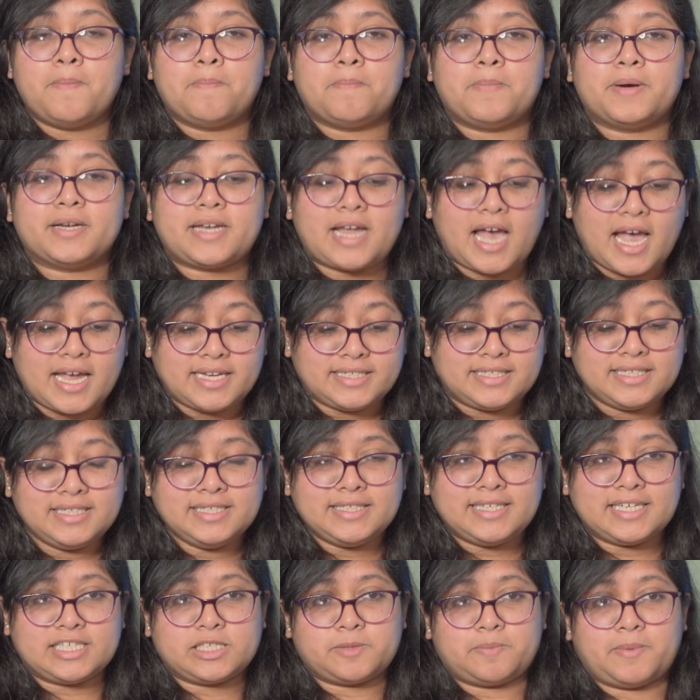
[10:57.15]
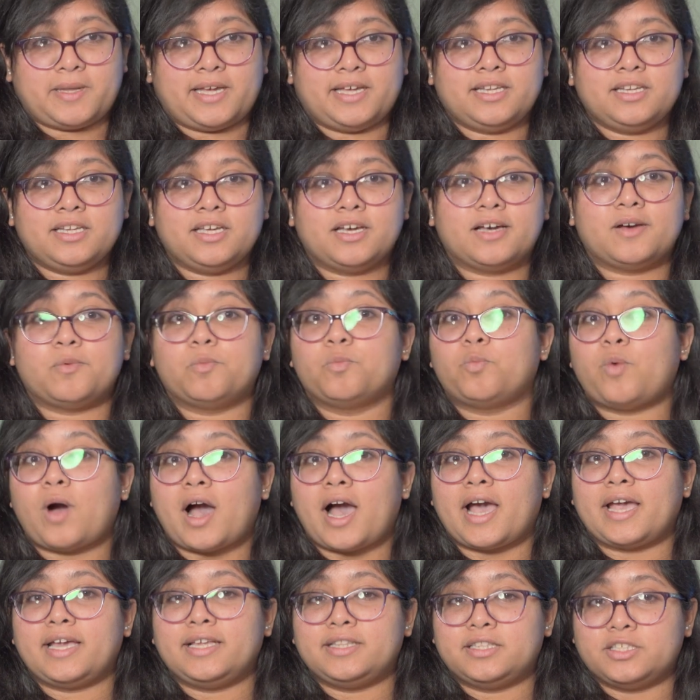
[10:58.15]
But I didn't explain
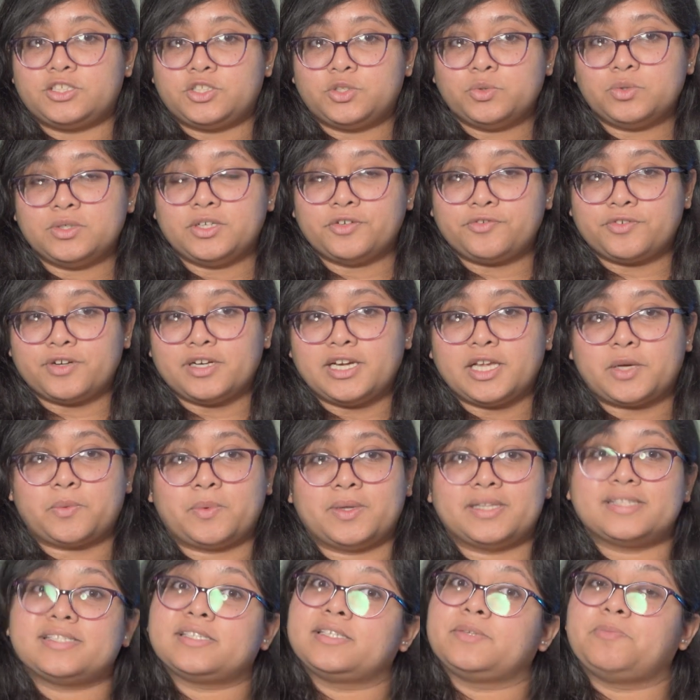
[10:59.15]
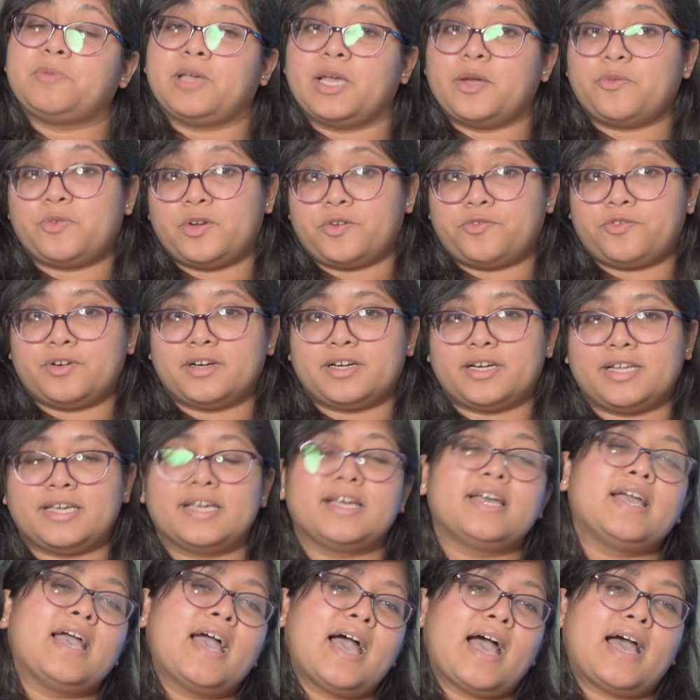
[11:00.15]
why the two different liquids behave differently.
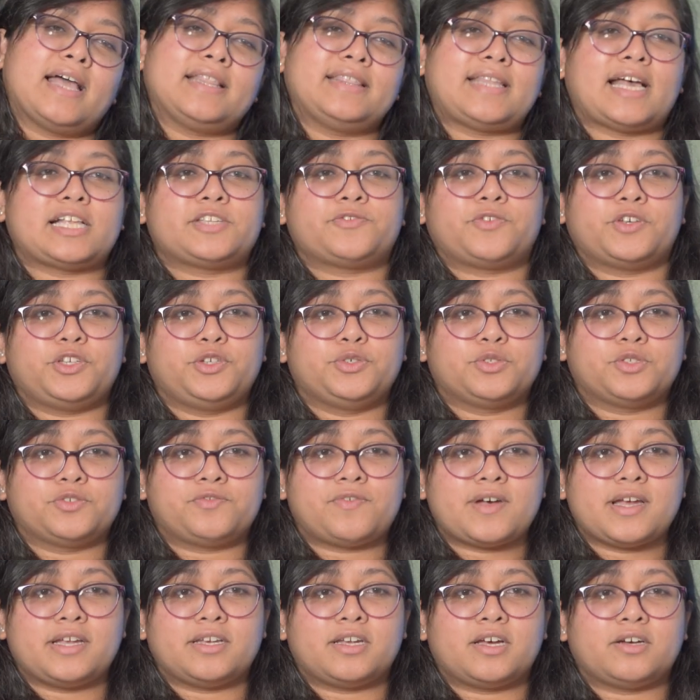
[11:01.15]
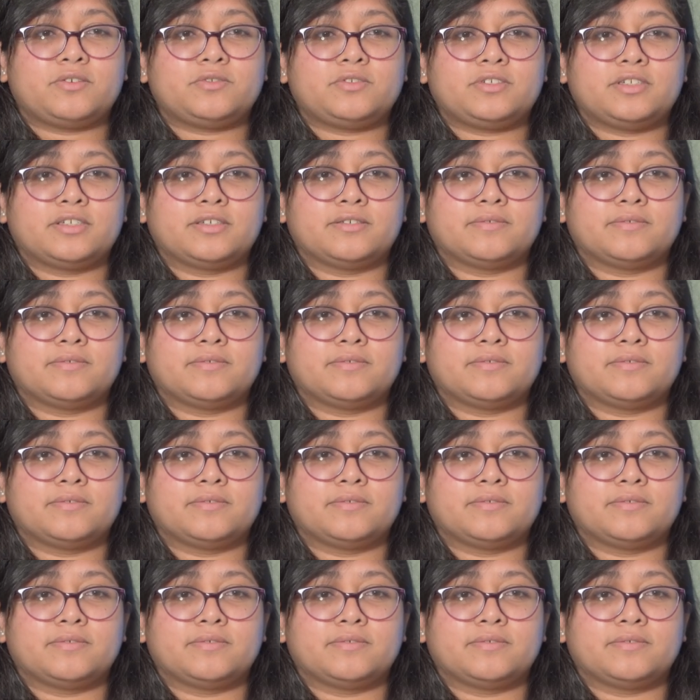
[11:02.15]
And that's for you to find out.